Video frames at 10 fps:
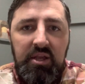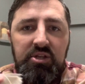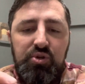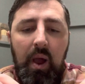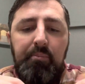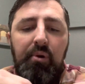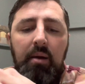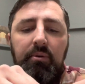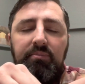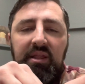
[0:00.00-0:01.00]
So I'm
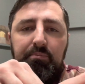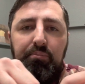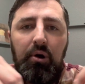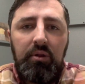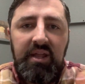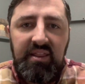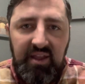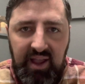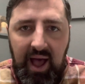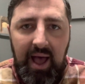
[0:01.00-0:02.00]
probably pulling the
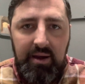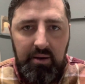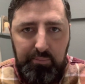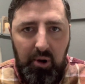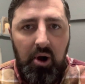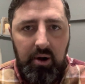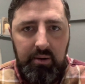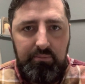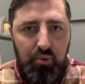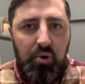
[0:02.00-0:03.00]
cotton
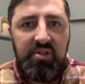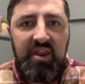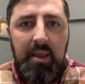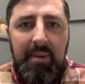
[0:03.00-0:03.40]
apart more than I'm